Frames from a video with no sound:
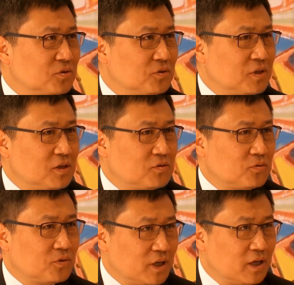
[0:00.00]
You need to
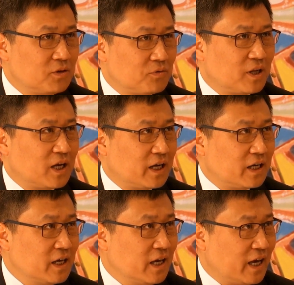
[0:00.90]
really
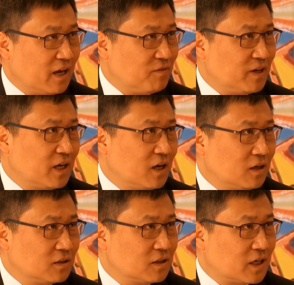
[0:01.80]
rely heavily
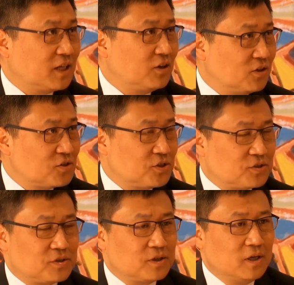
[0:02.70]
on the
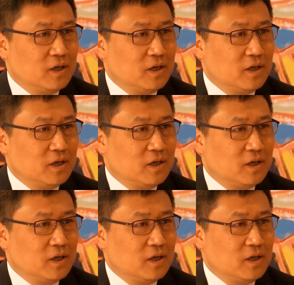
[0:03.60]
cardiologist.